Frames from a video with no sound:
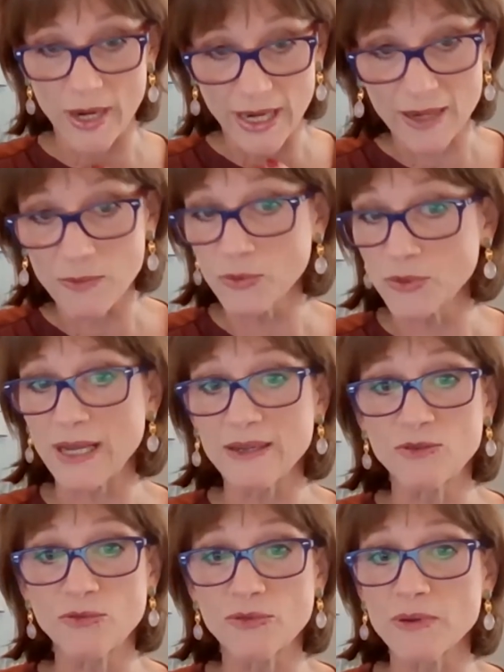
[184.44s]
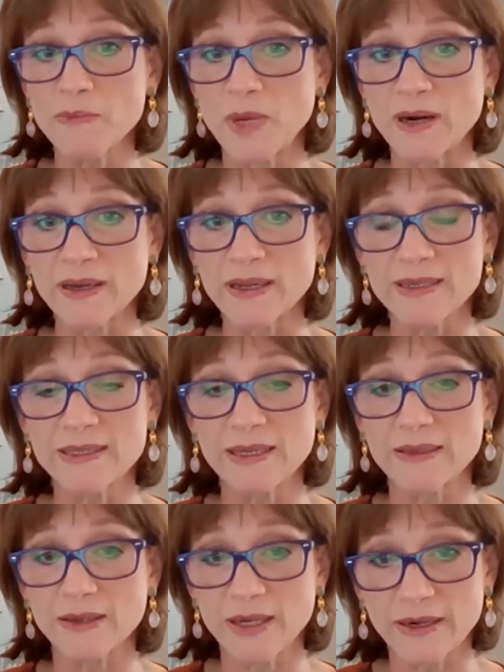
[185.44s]
I would like to remark is
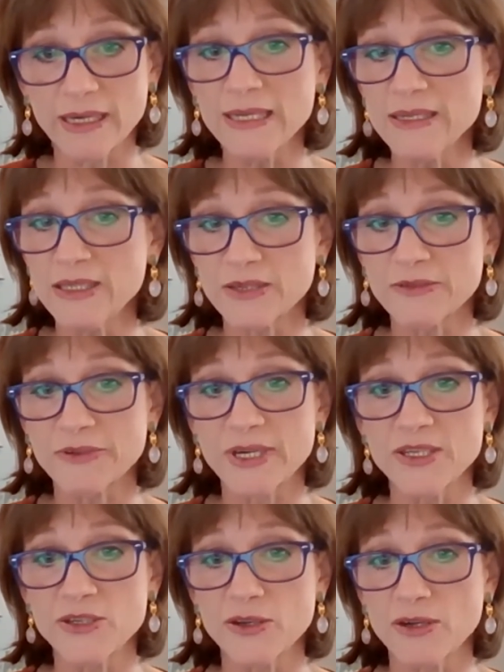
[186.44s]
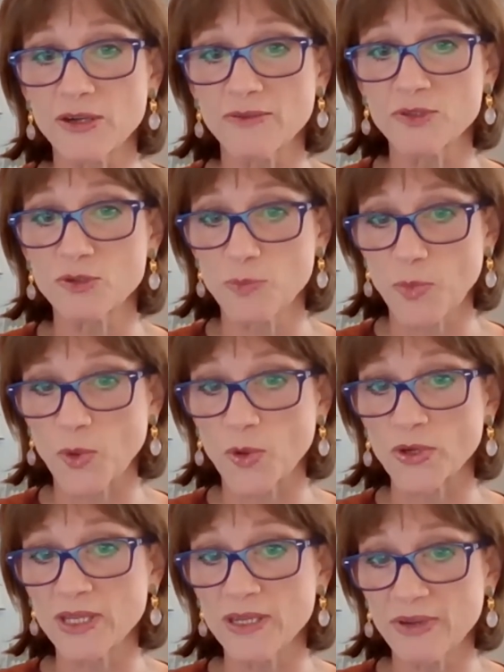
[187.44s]
that early integration of
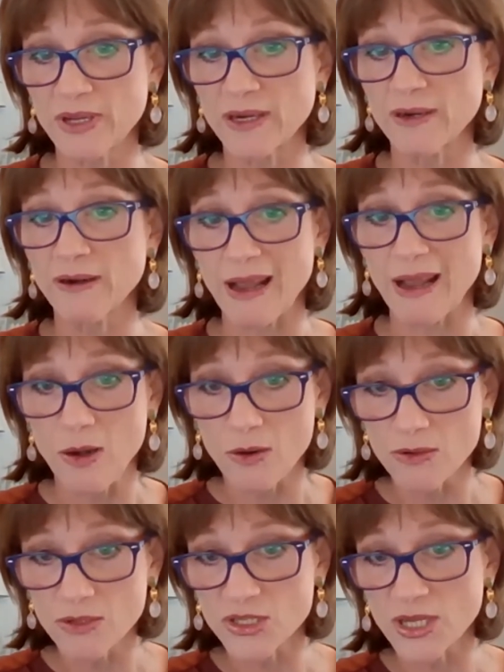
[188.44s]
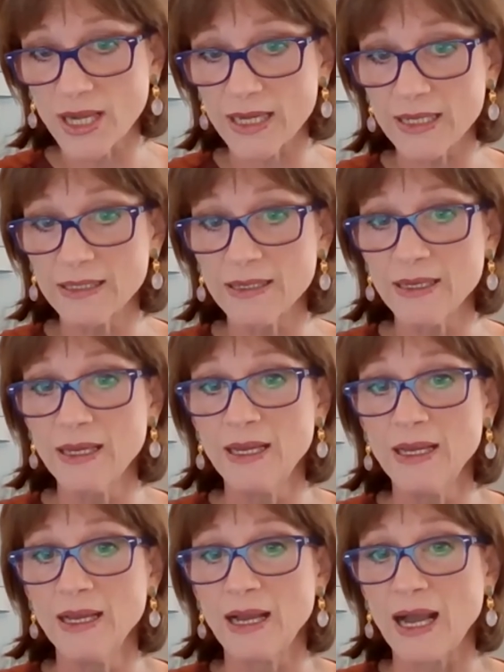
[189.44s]
supportive care alongside
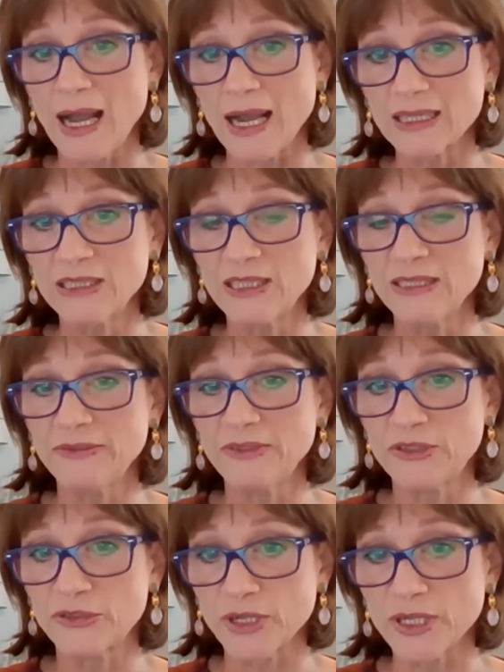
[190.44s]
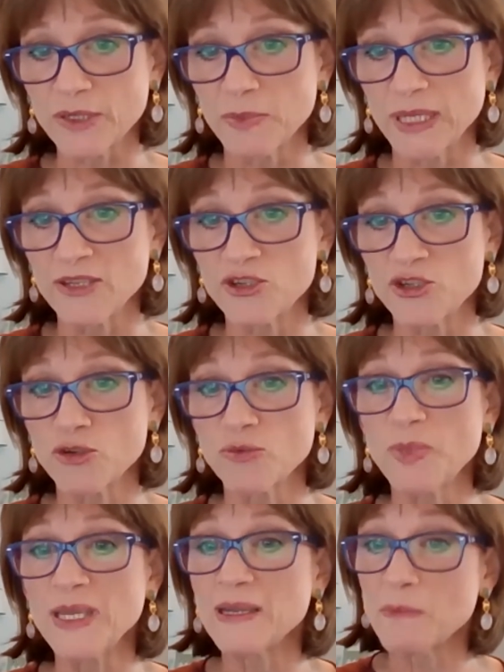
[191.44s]
active treatment should
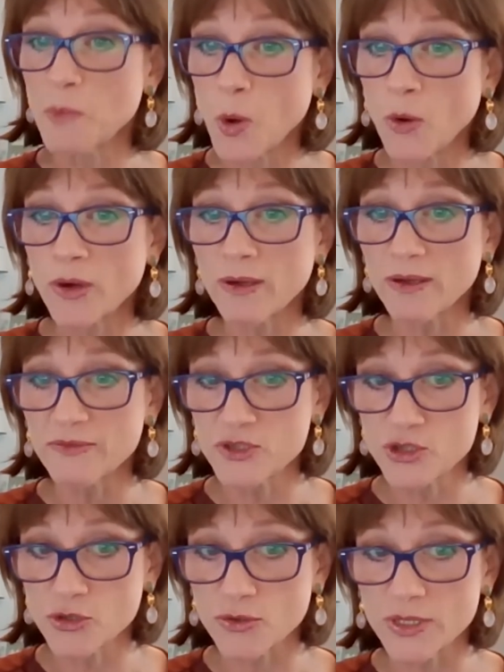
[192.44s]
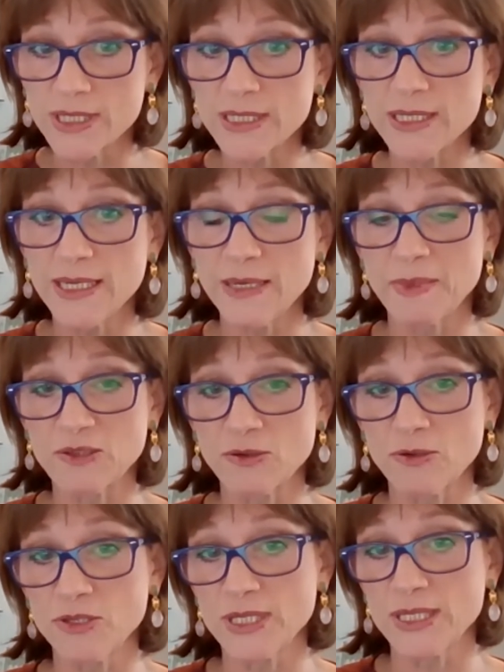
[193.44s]
be the model of choice in
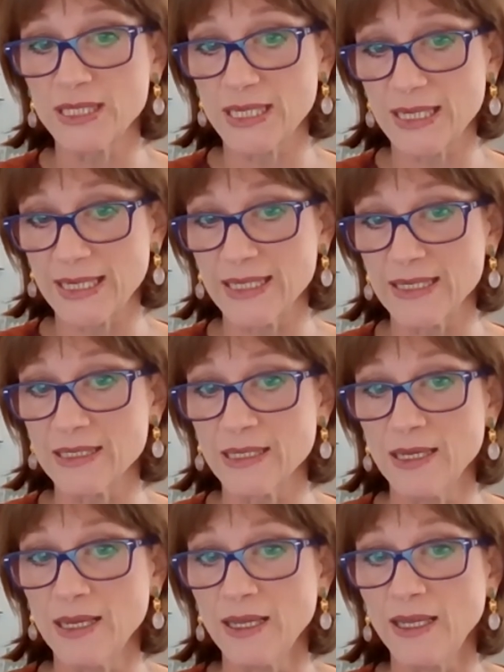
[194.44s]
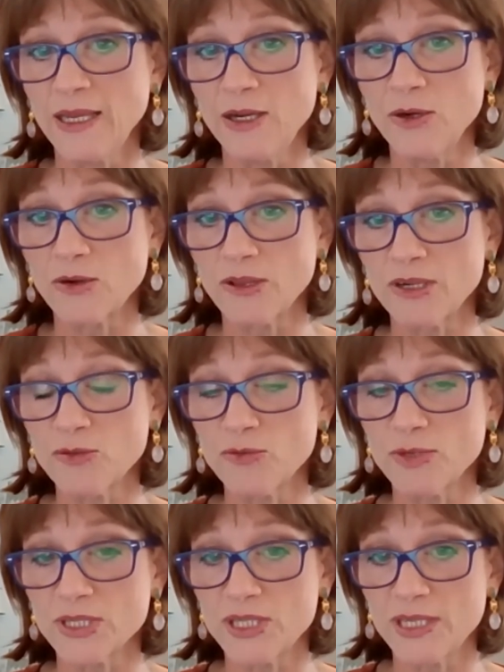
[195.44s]
hematologic settings in order to
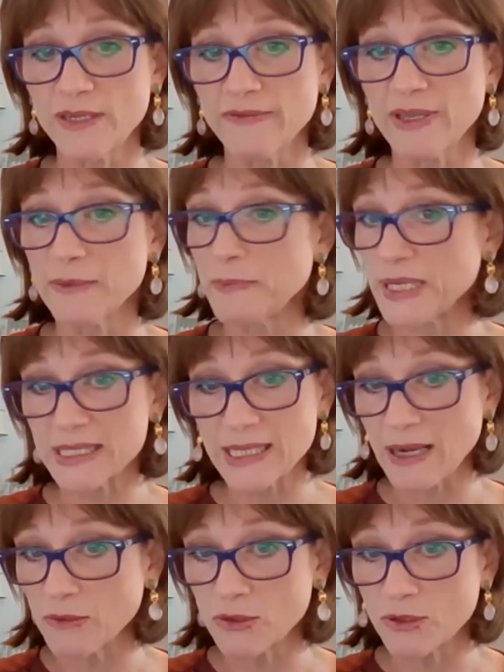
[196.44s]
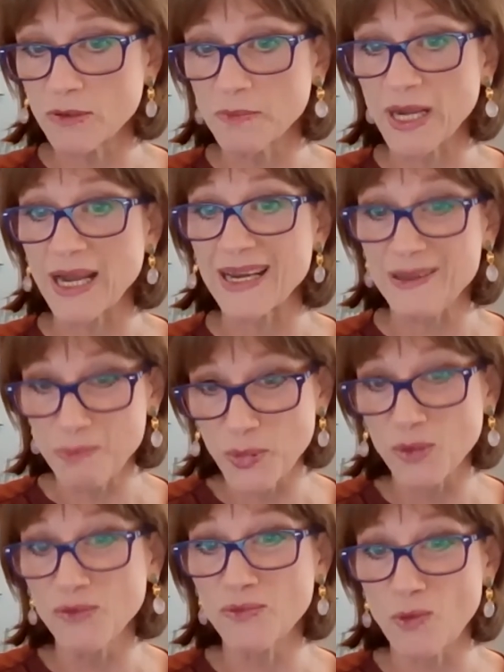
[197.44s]
achieve the best outcome and
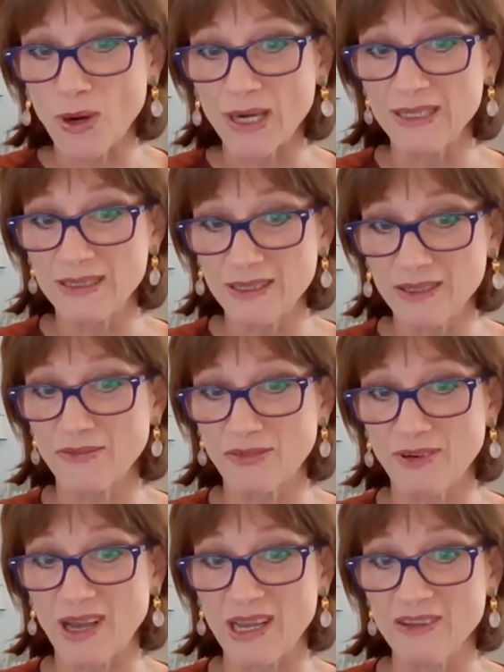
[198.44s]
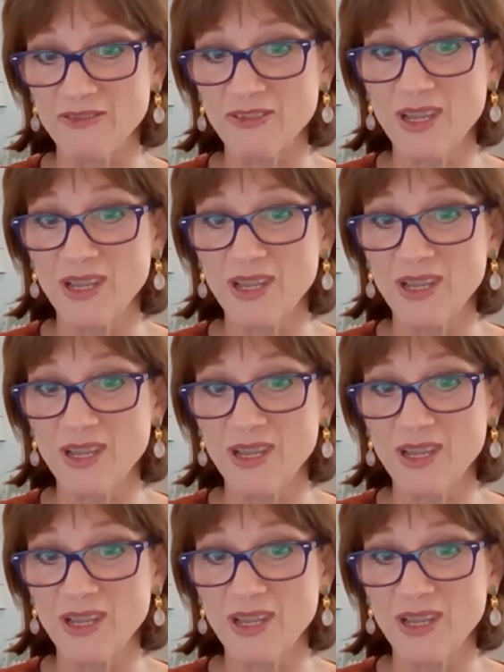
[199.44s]
improve quality of life